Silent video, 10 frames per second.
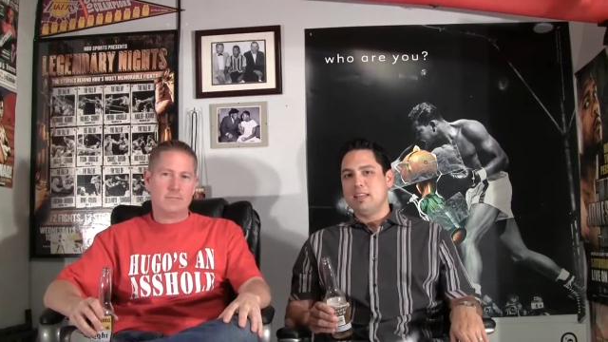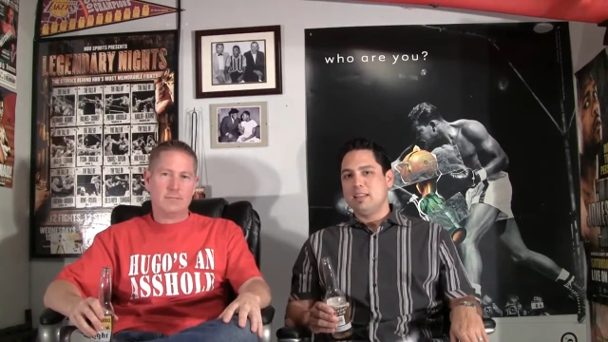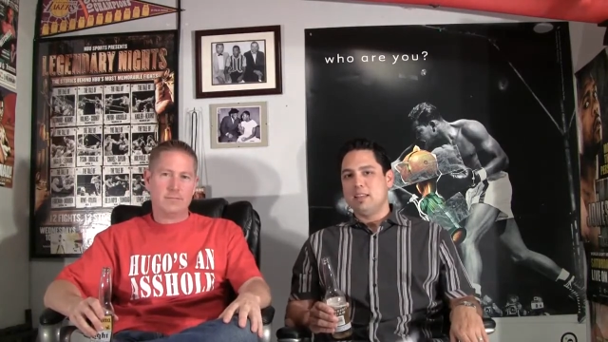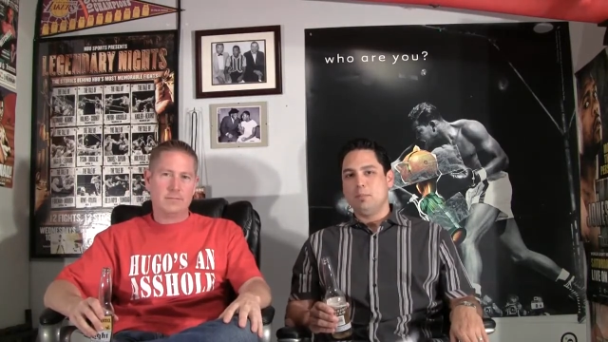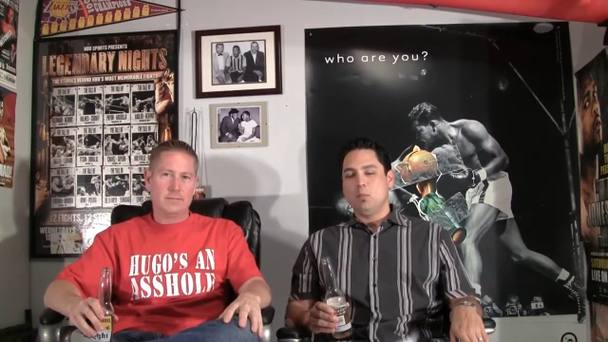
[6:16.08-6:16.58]
Speaker 1: that
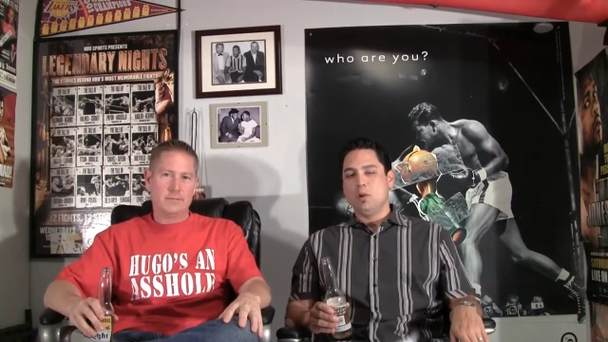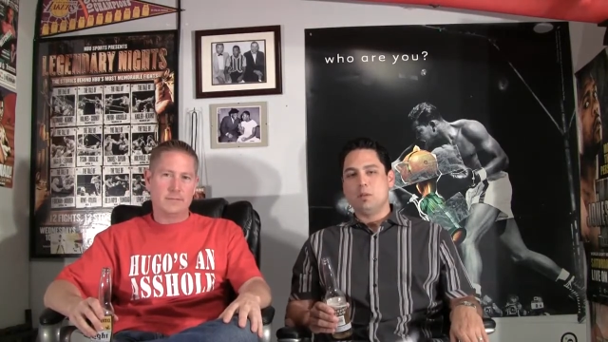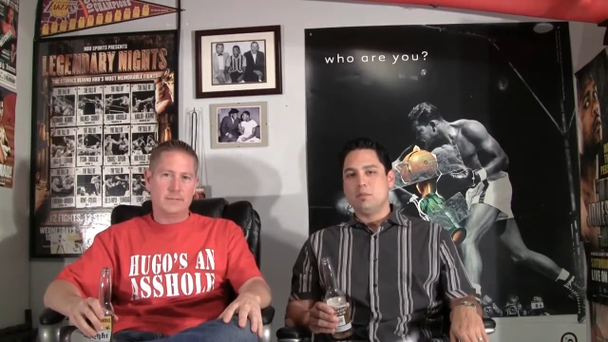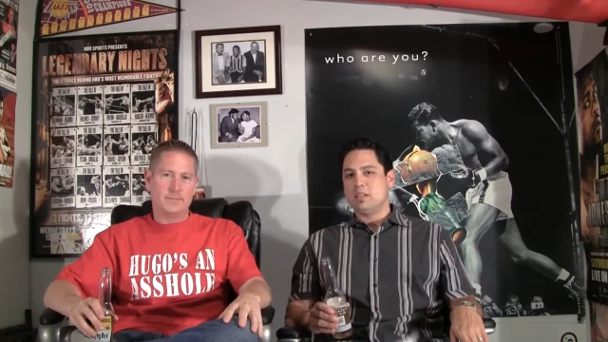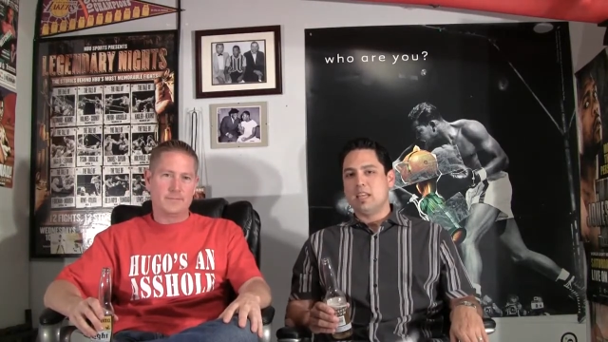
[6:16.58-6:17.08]
that
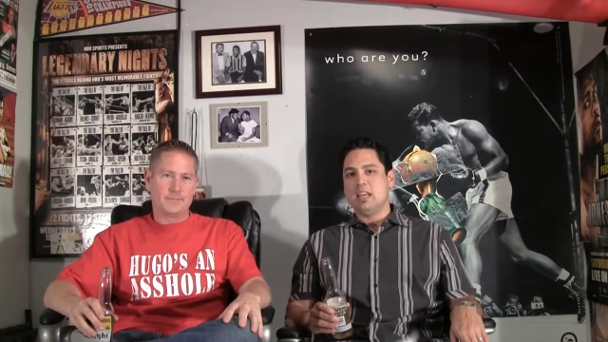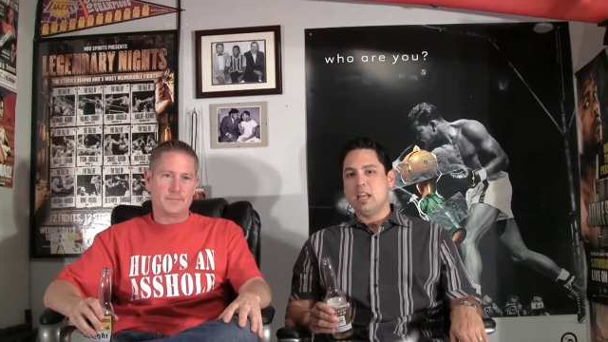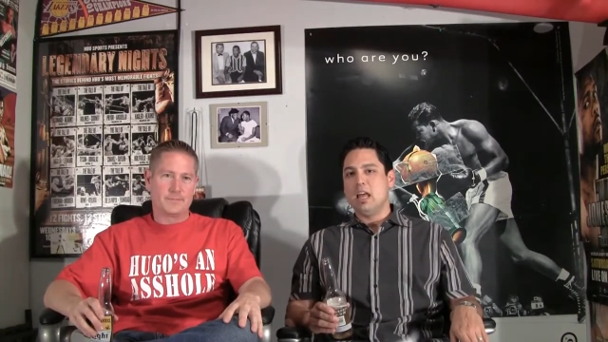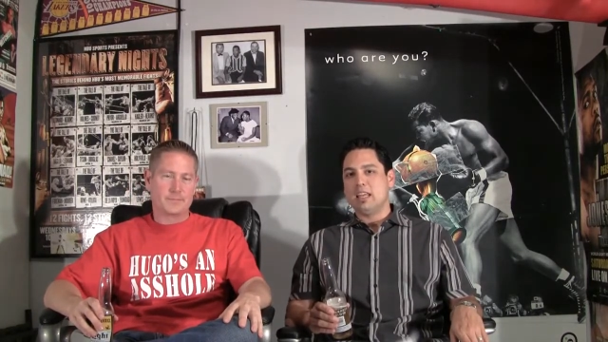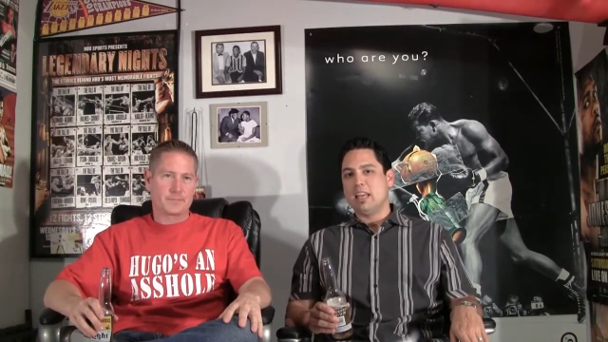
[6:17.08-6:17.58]
Williams can
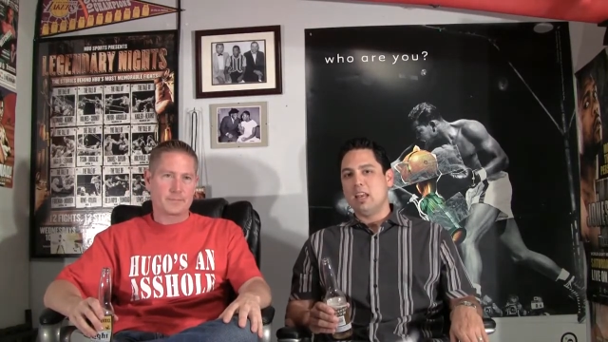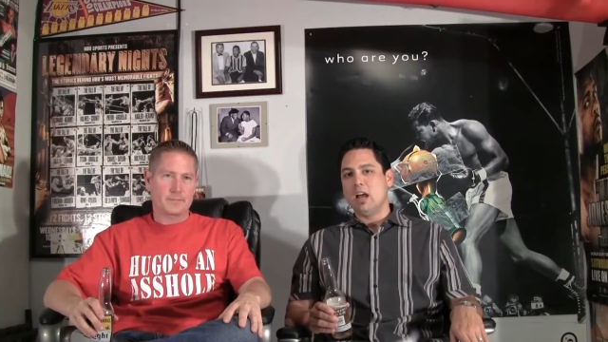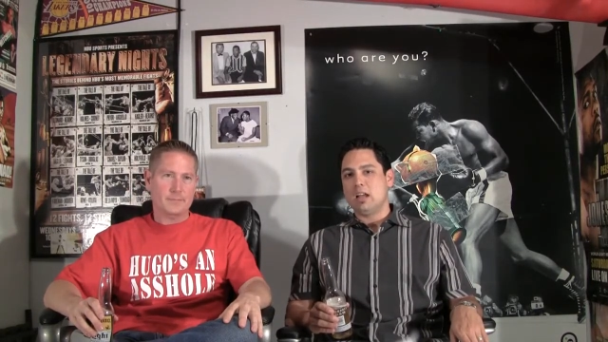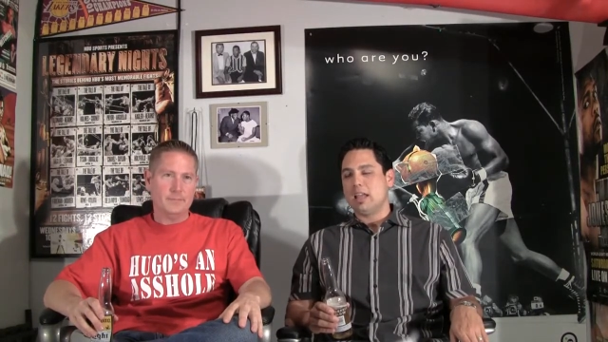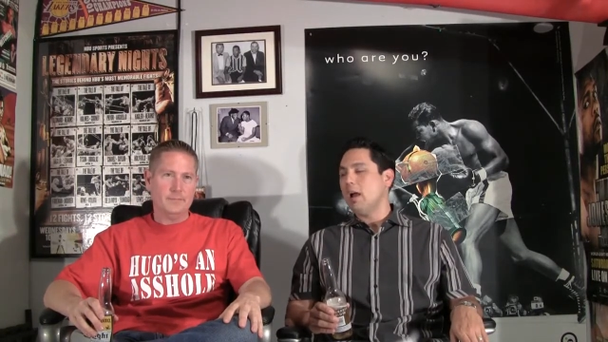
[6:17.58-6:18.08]
can
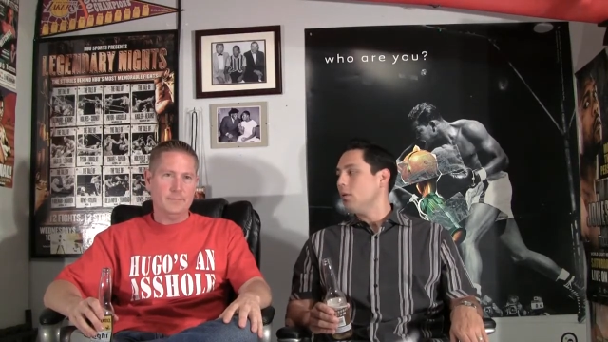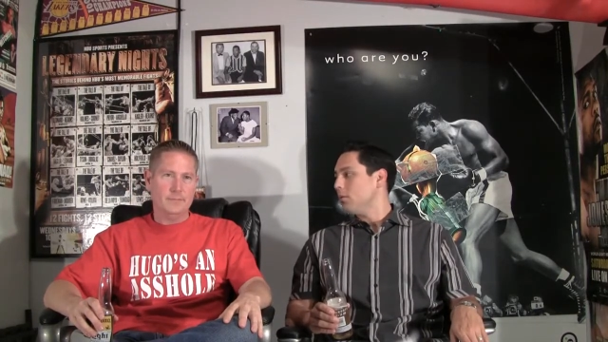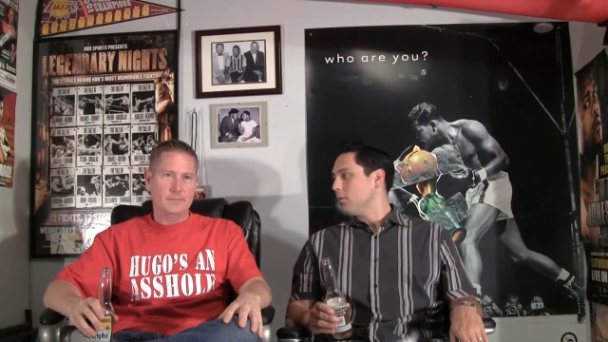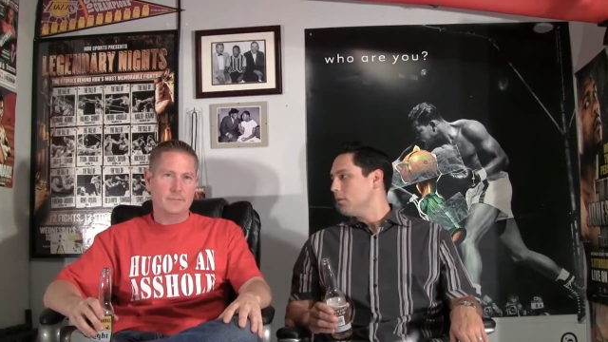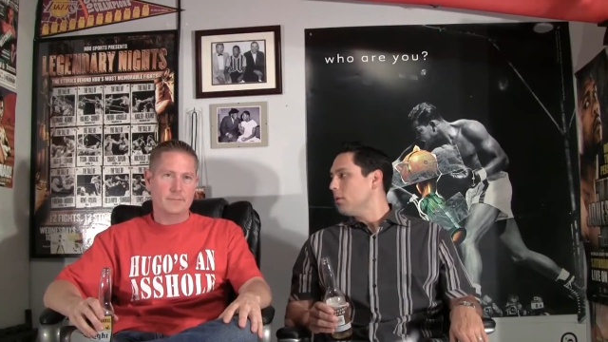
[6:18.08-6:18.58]
knock out
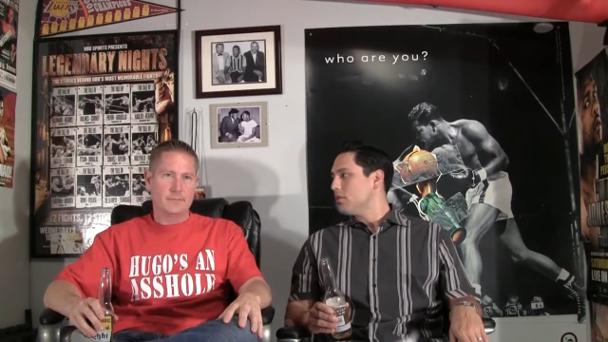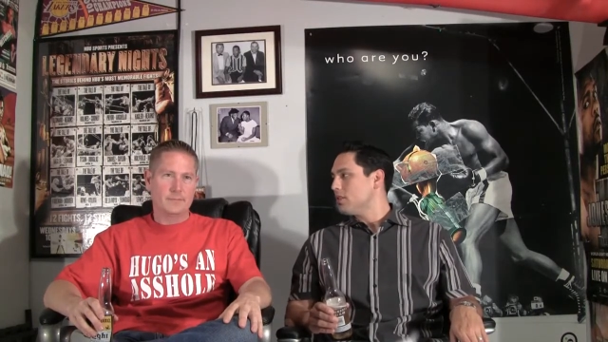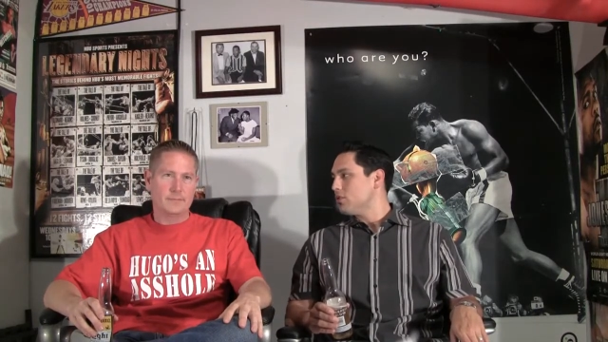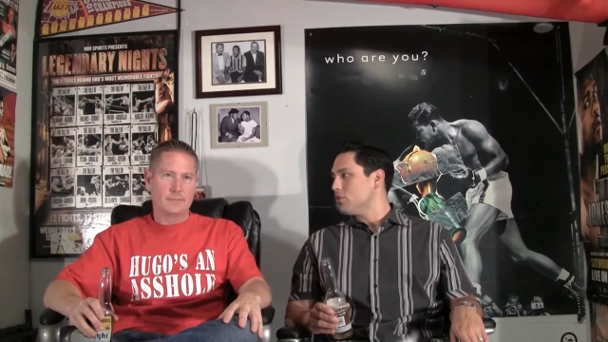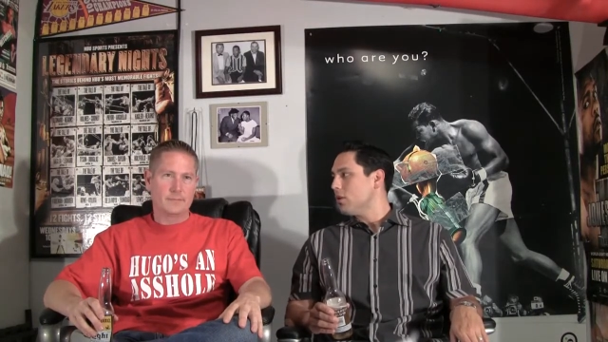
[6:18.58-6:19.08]

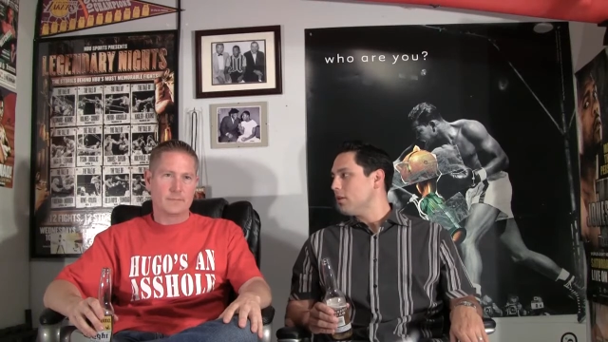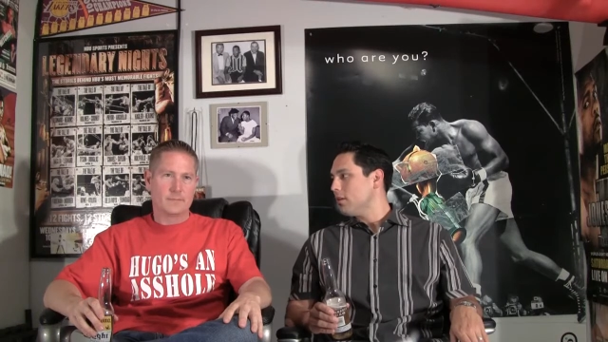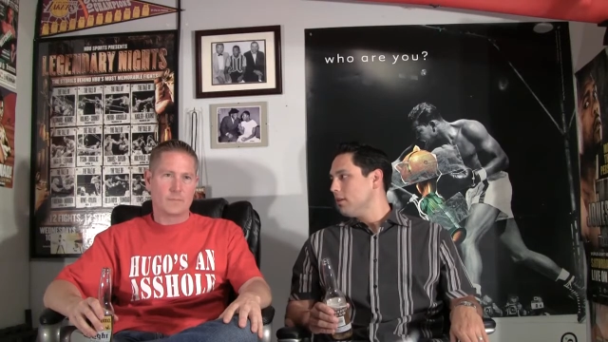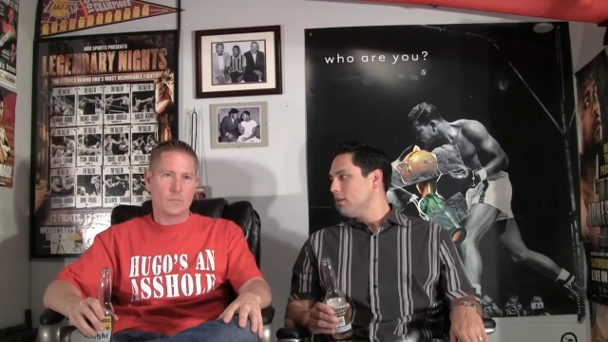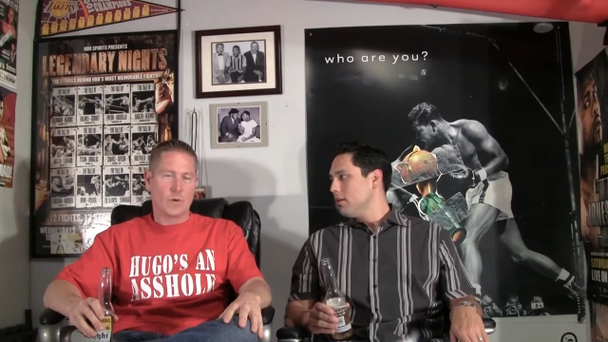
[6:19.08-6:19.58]

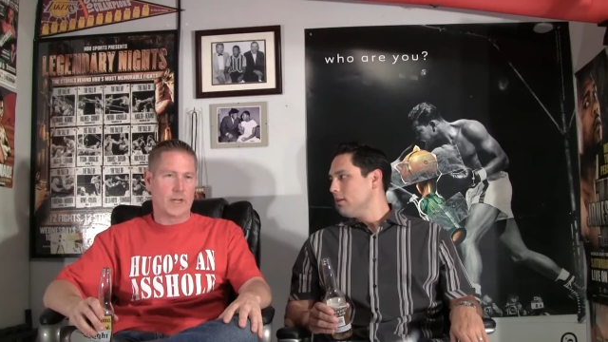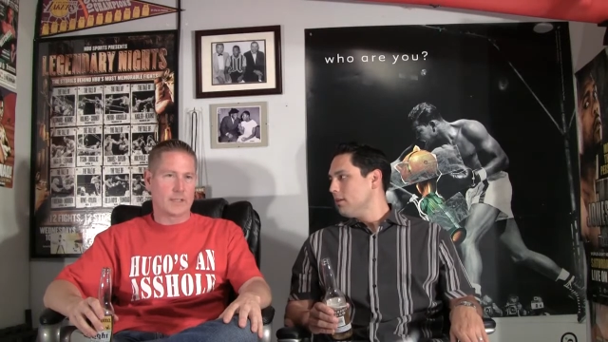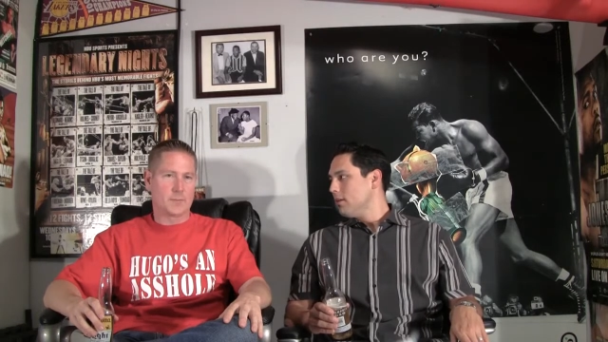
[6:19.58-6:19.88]
why?